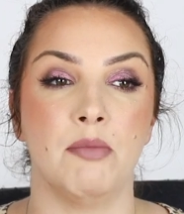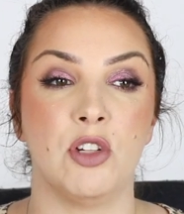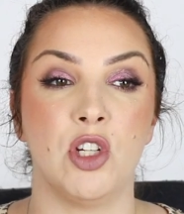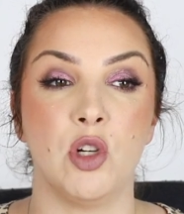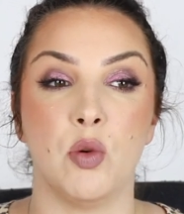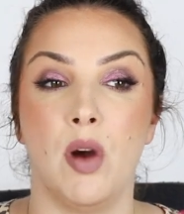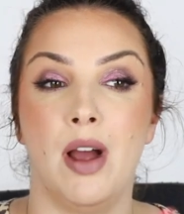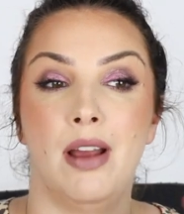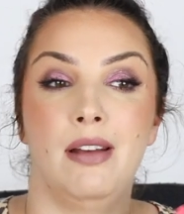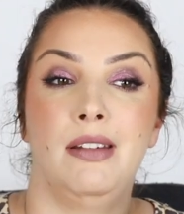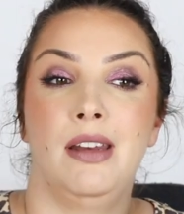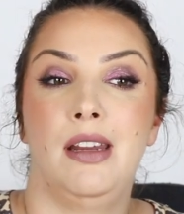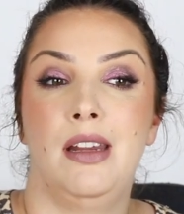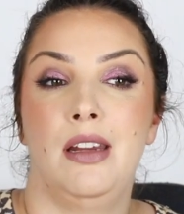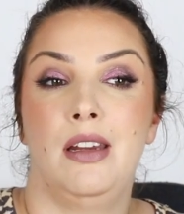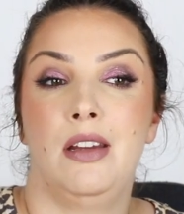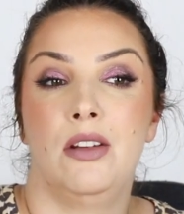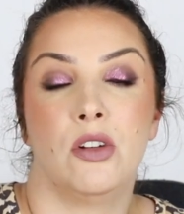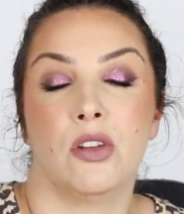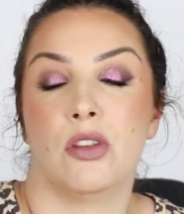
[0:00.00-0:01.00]
Do I
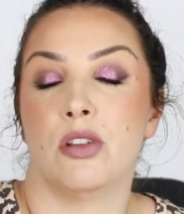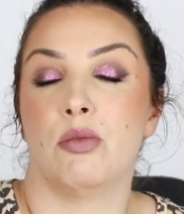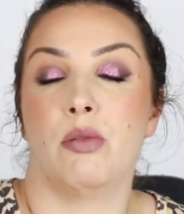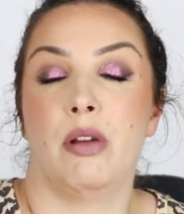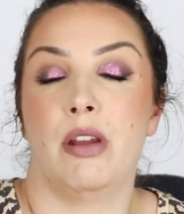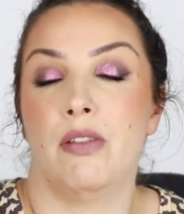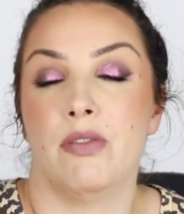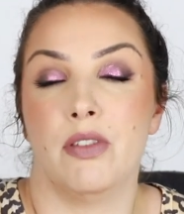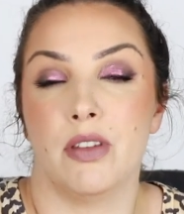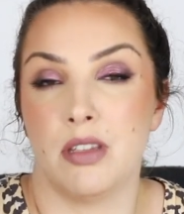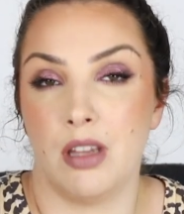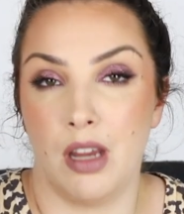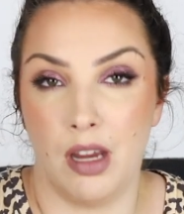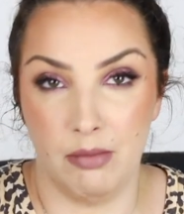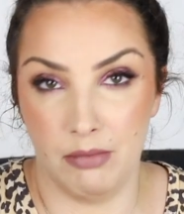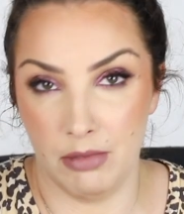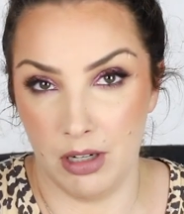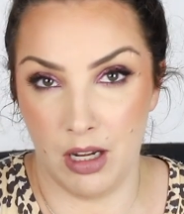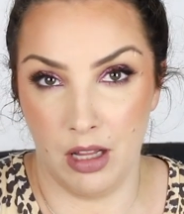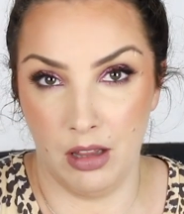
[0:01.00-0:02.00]
need three of the
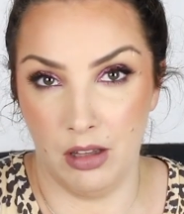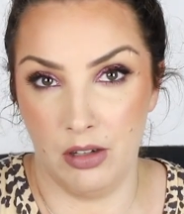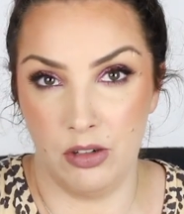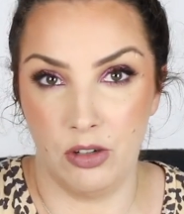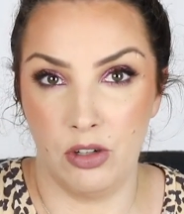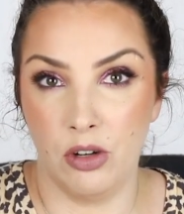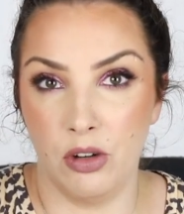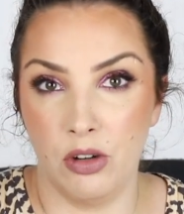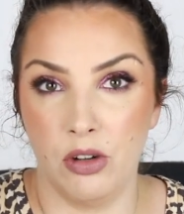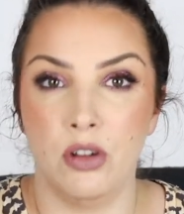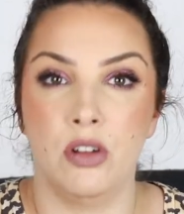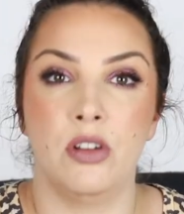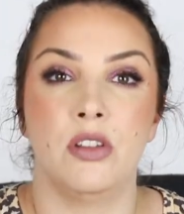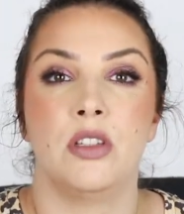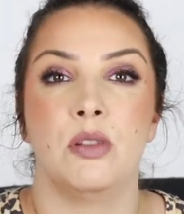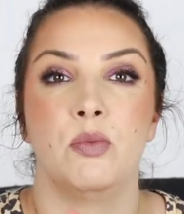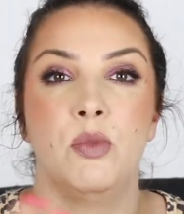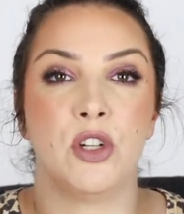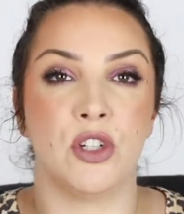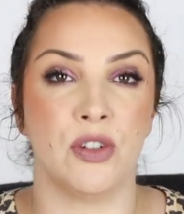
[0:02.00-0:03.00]
same colored
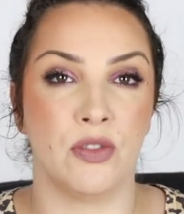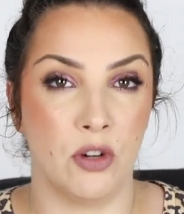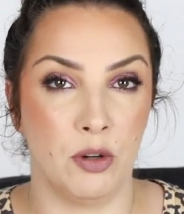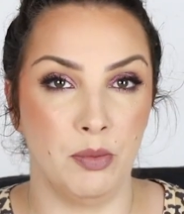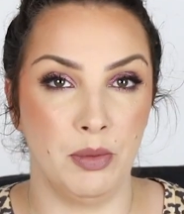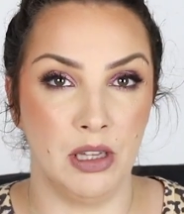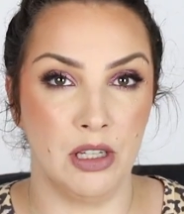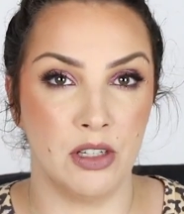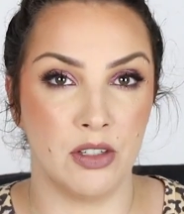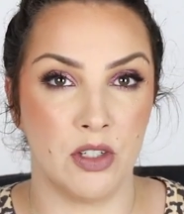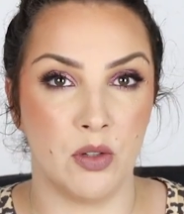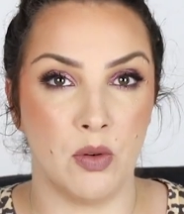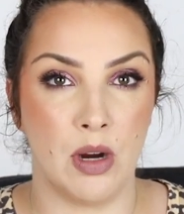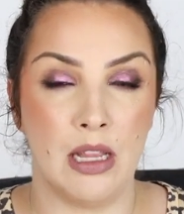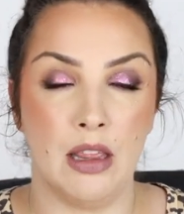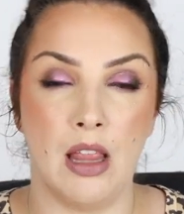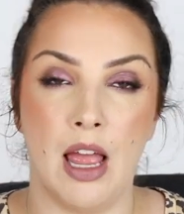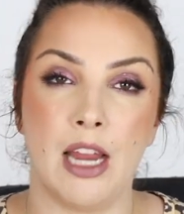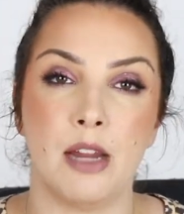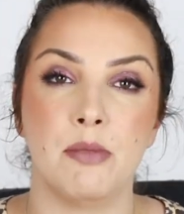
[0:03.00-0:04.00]
nudes? Which formulas do I
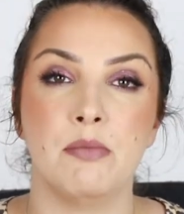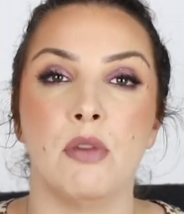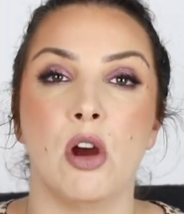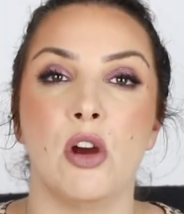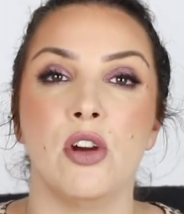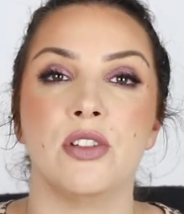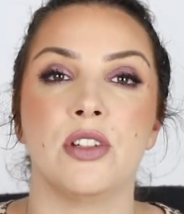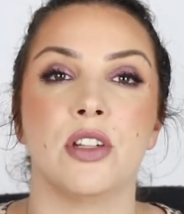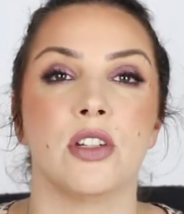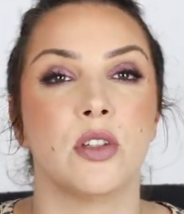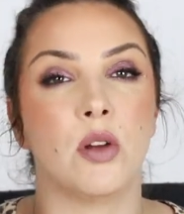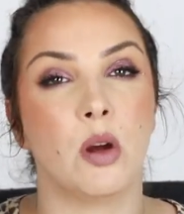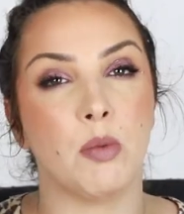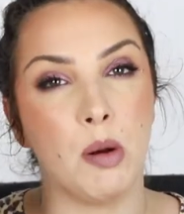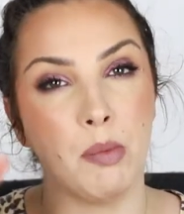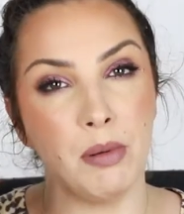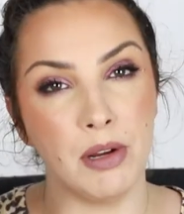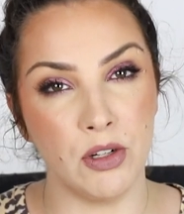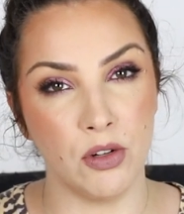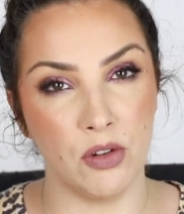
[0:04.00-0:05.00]
like most? So I'll
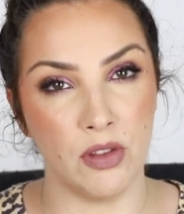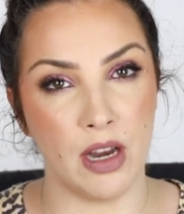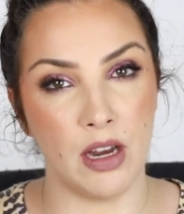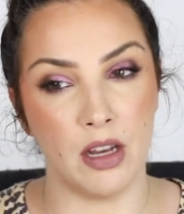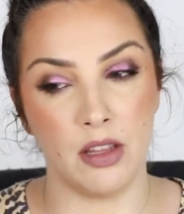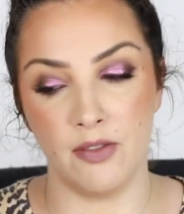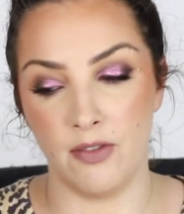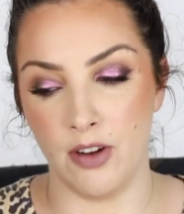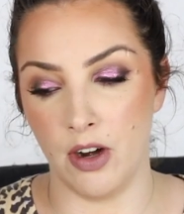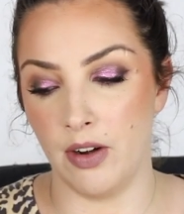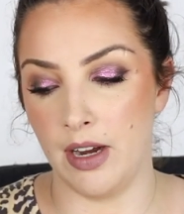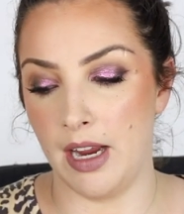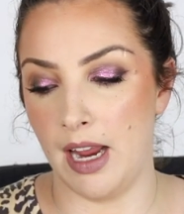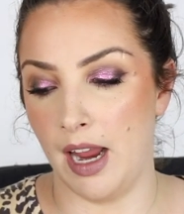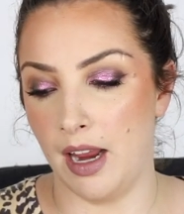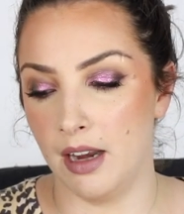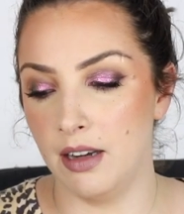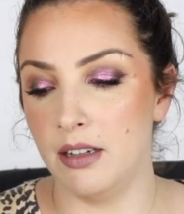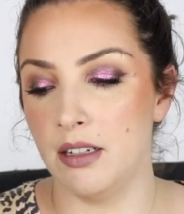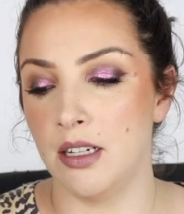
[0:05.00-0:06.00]
probably do that at the very
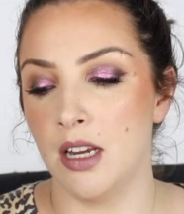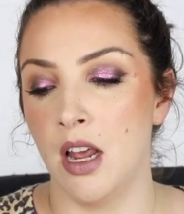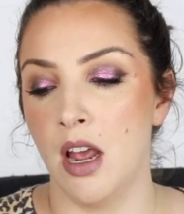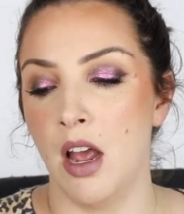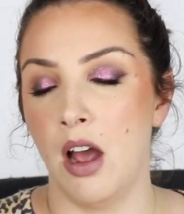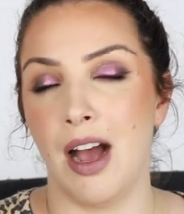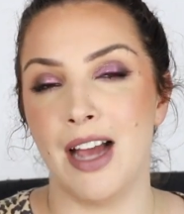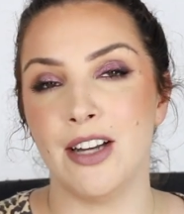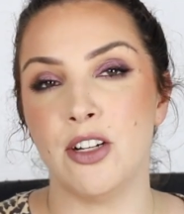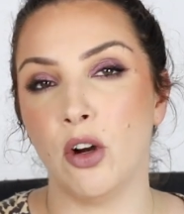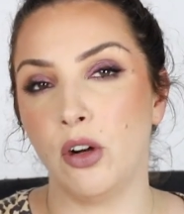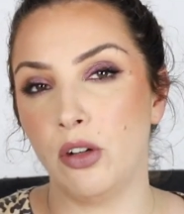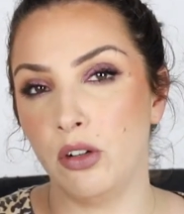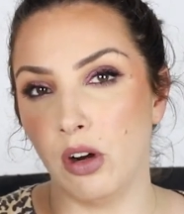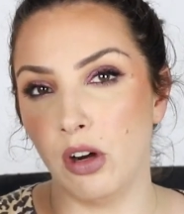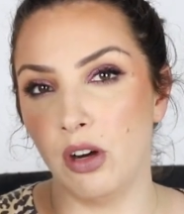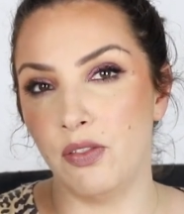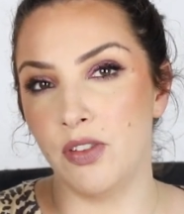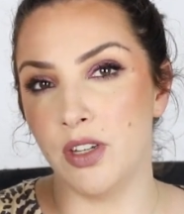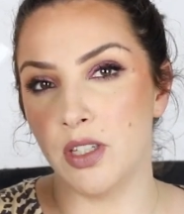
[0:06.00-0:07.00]
end. I don't
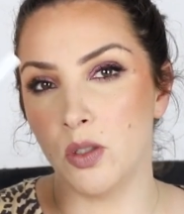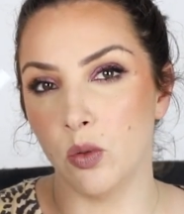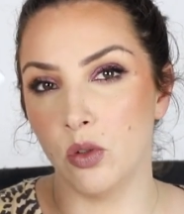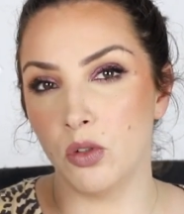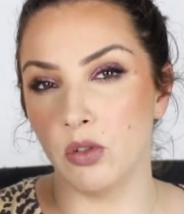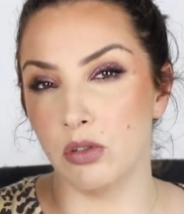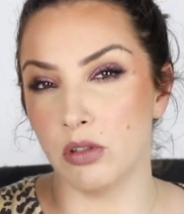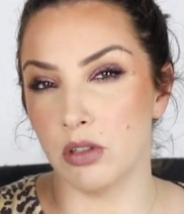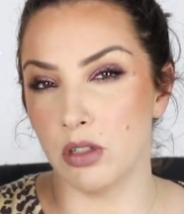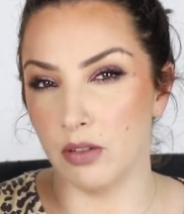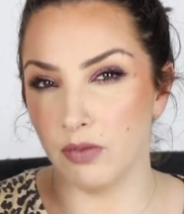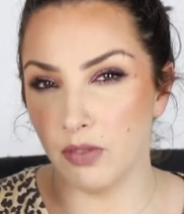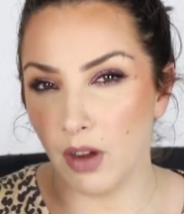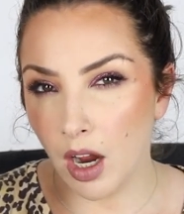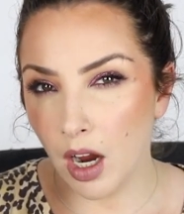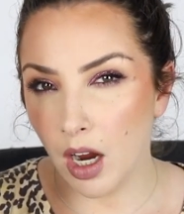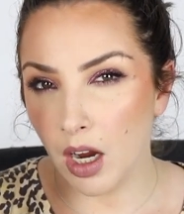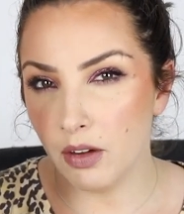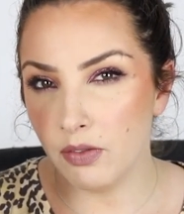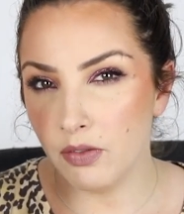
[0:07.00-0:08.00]
know if this will
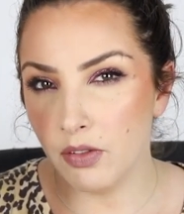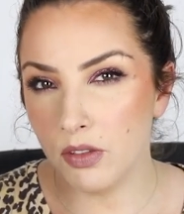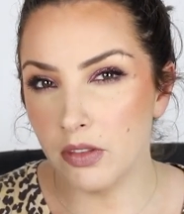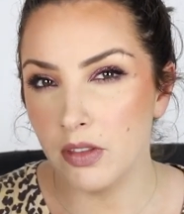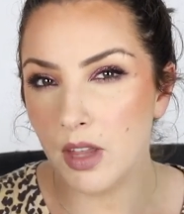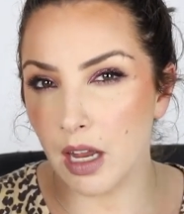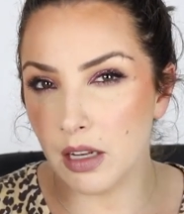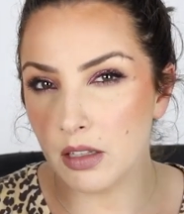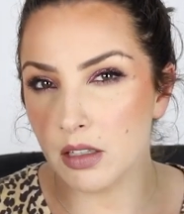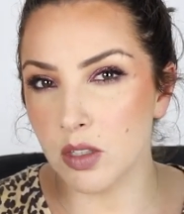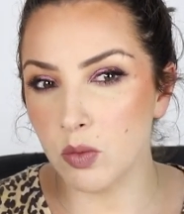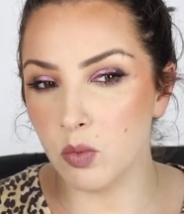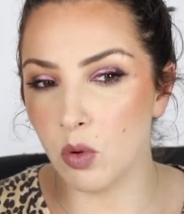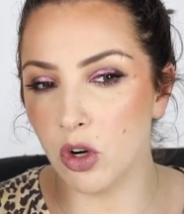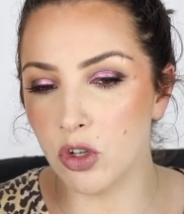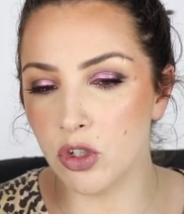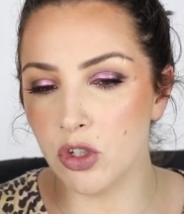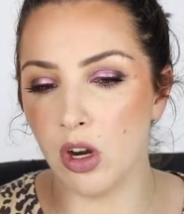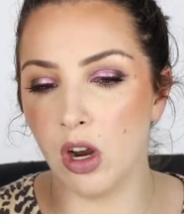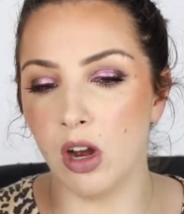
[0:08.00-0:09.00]
survive that
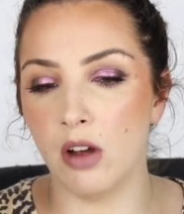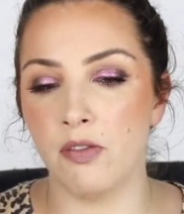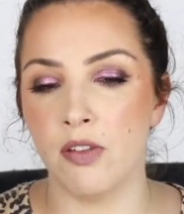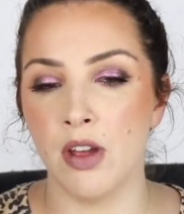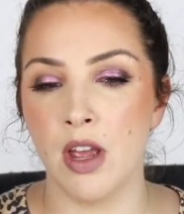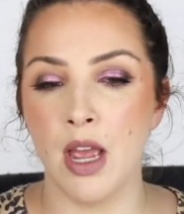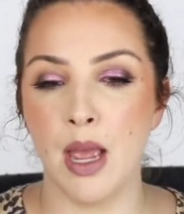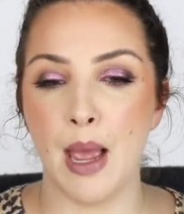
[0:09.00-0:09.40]
swatch off,